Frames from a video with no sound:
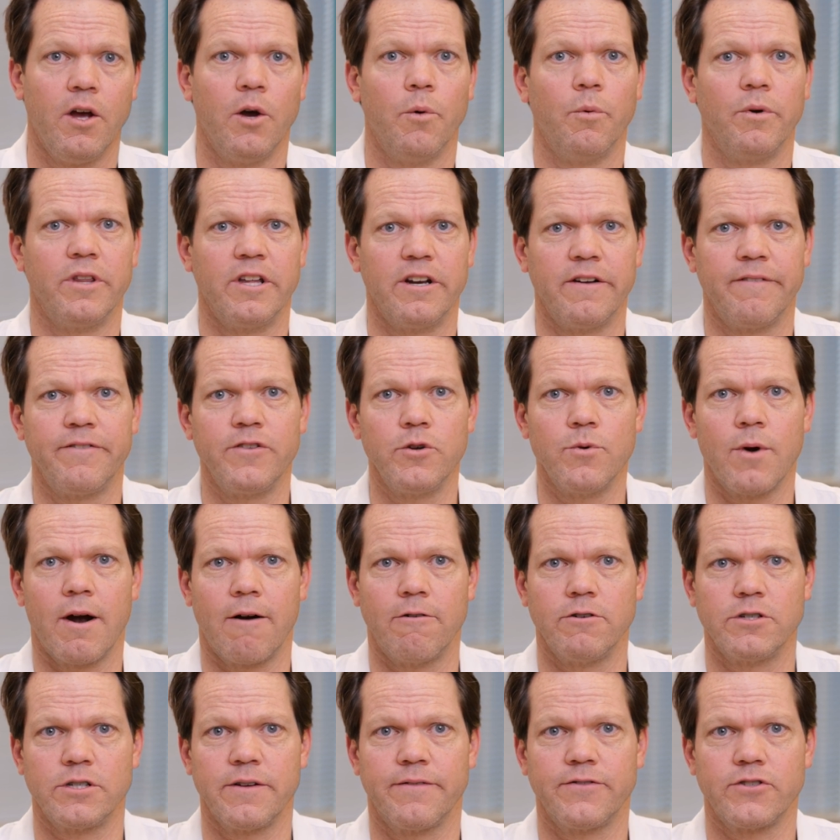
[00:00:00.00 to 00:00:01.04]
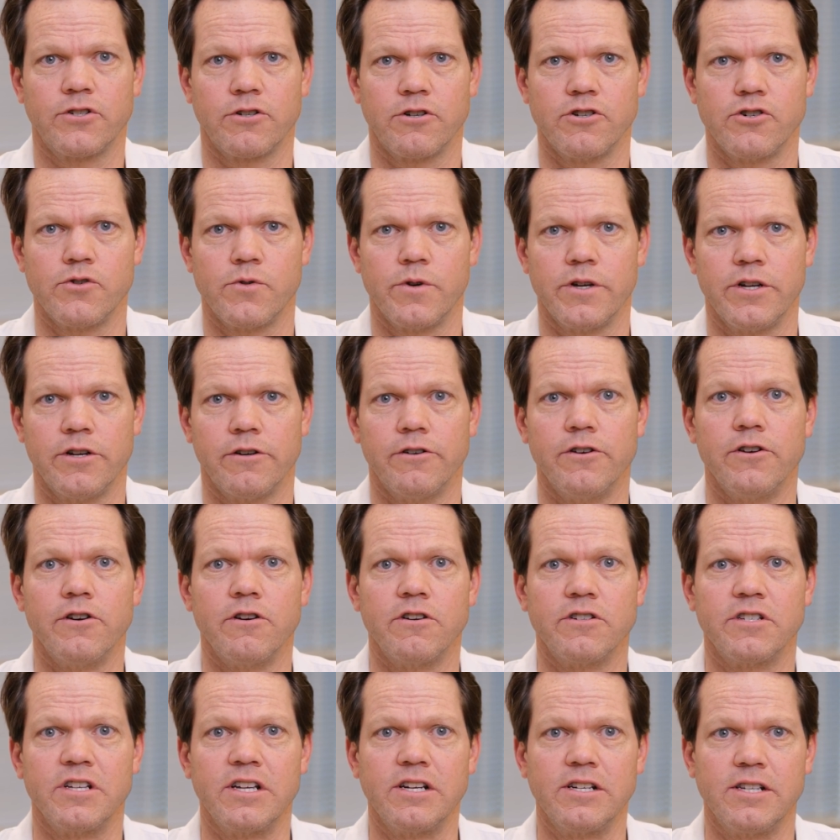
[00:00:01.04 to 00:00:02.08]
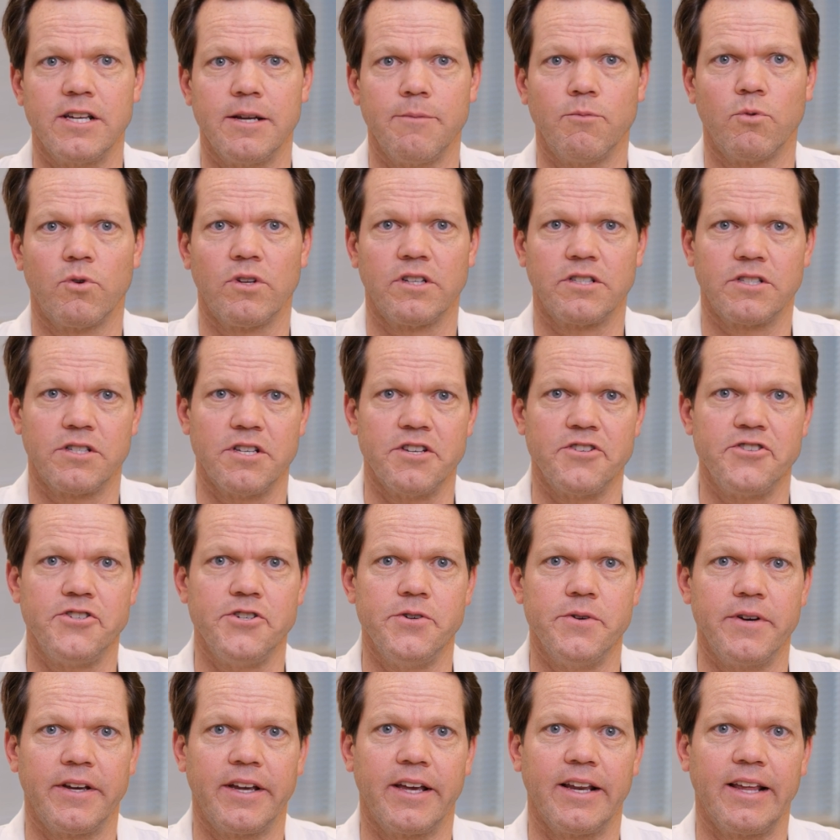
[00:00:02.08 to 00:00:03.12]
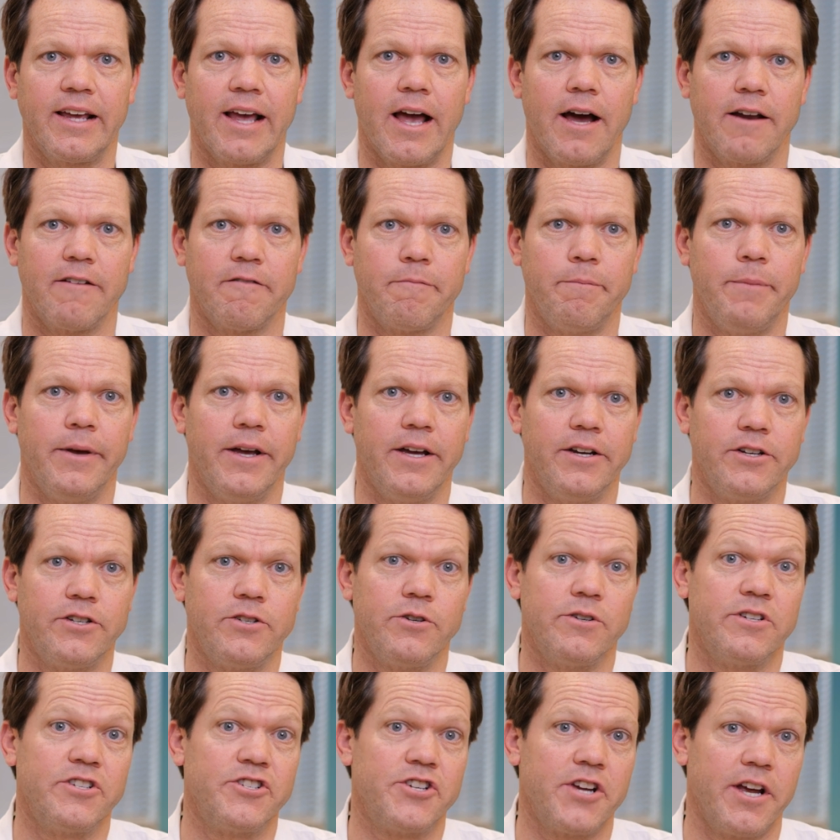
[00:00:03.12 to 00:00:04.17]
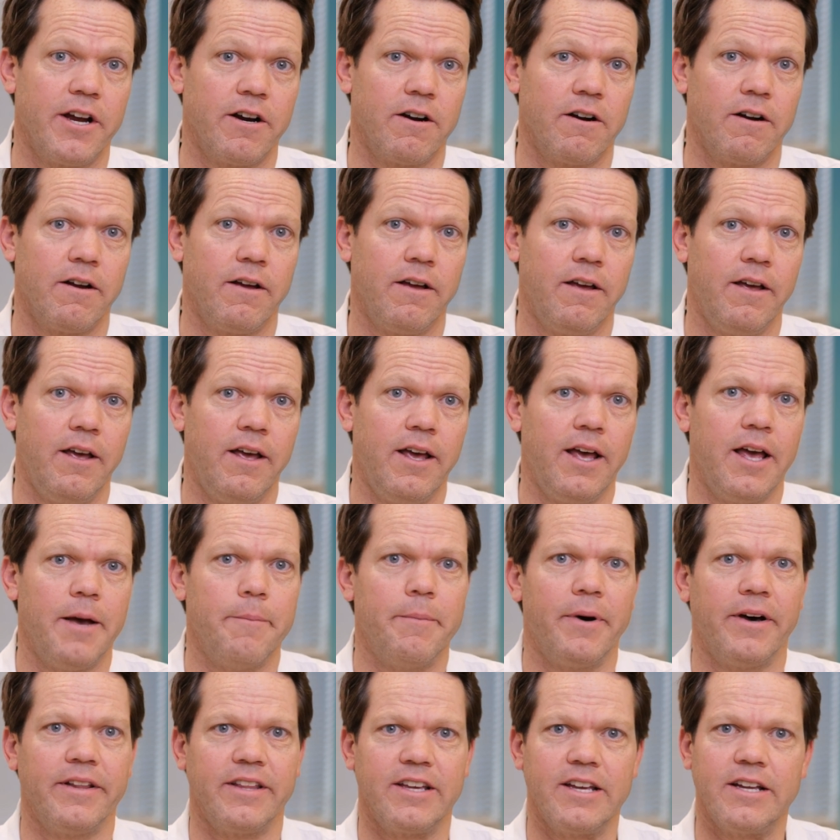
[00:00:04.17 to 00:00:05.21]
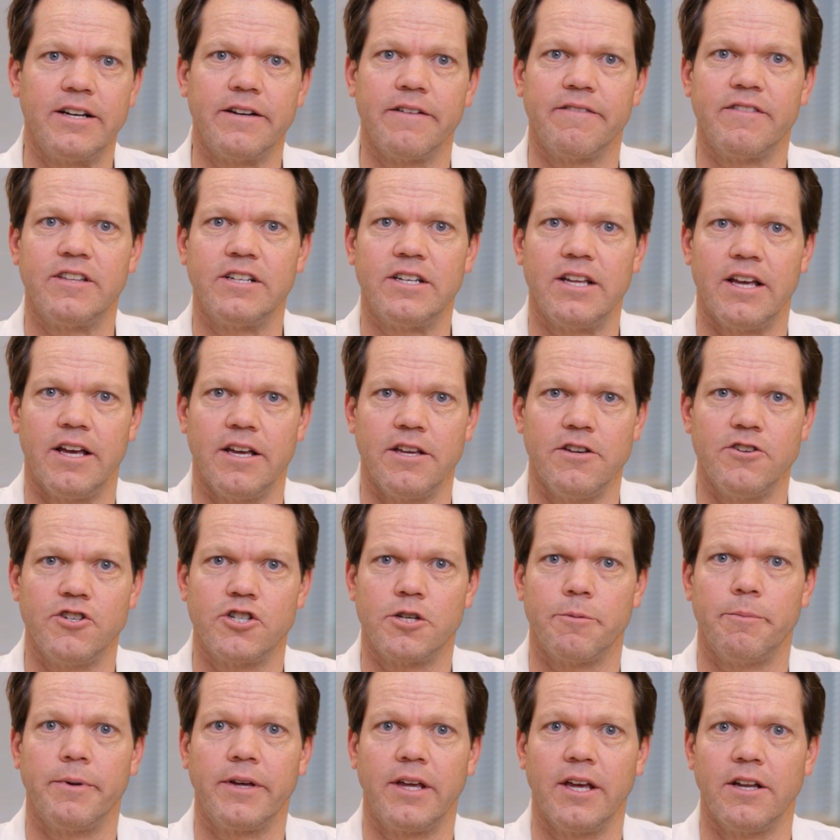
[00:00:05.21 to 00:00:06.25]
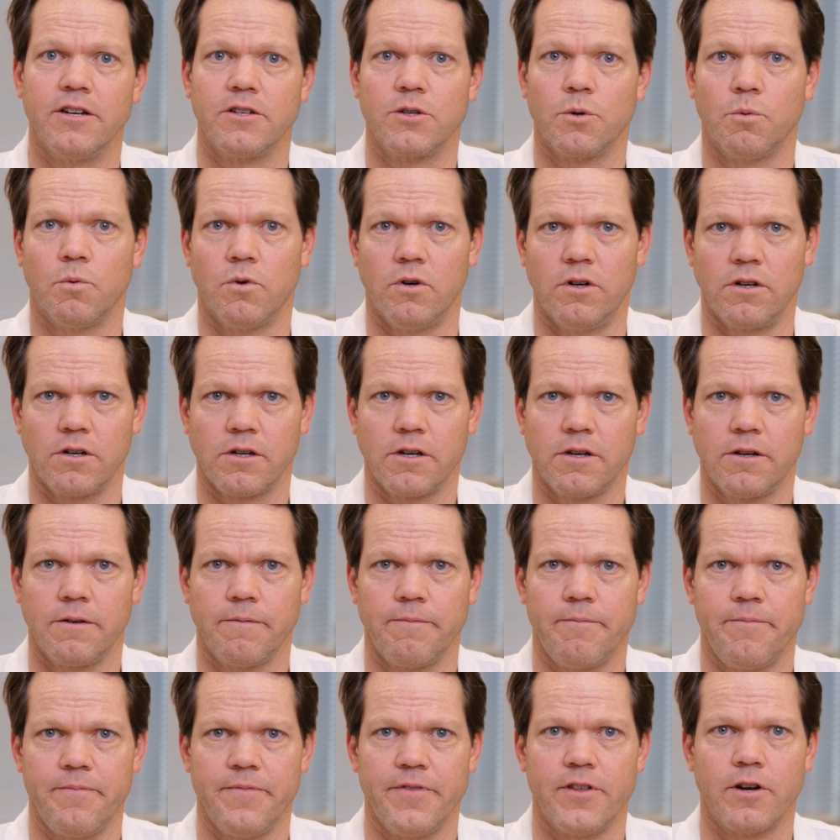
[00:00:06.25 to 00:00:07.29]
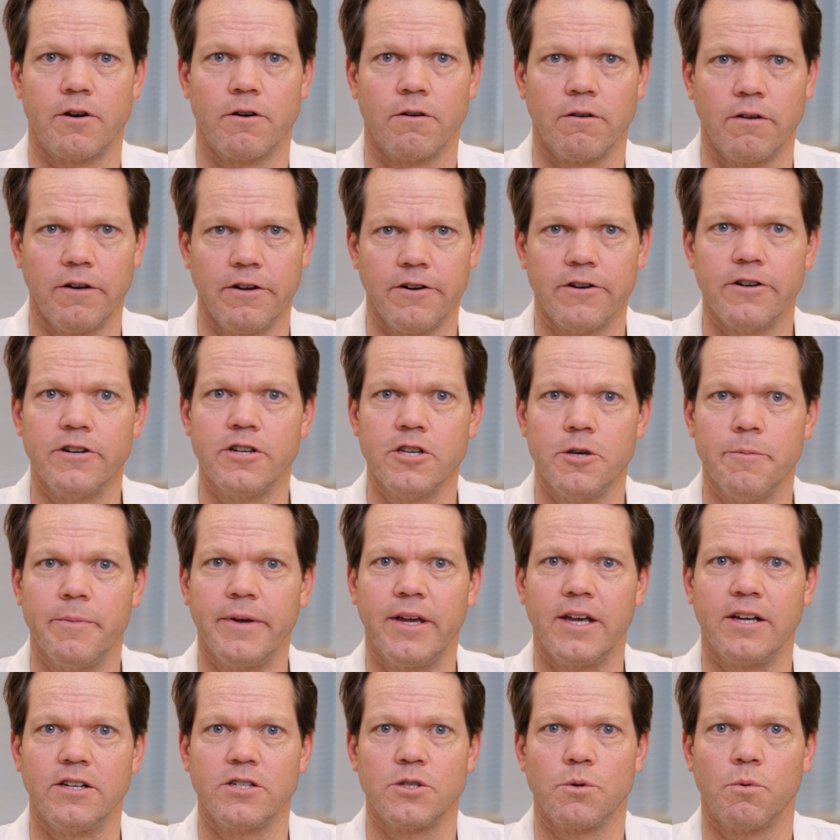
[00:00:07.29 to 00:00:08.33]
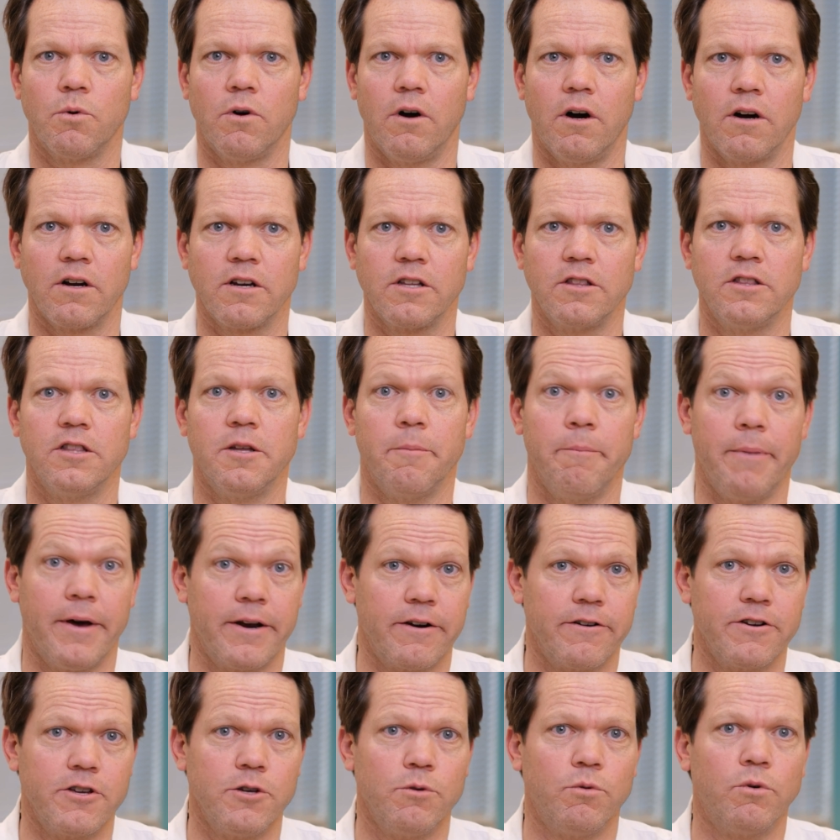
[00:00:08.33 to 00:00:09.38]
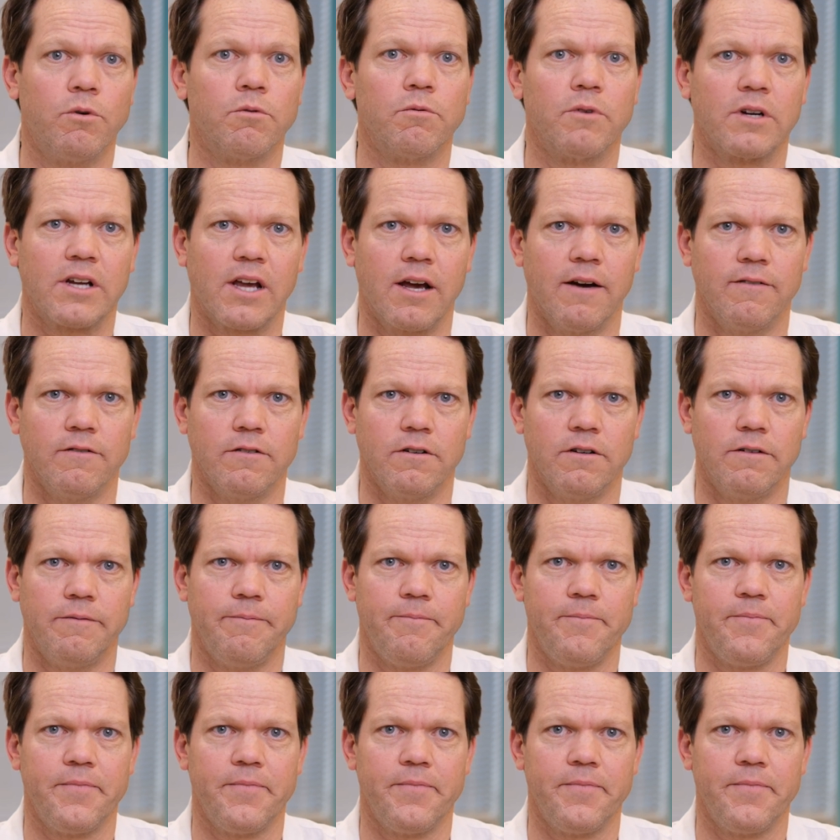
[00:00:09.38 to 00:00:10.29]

Within a few hours of surgery, your nursing team will assist you in getting out of bed to a chair, and by the end of the day, you should begin to walk. The earlier you begin to walk, the better you will recover.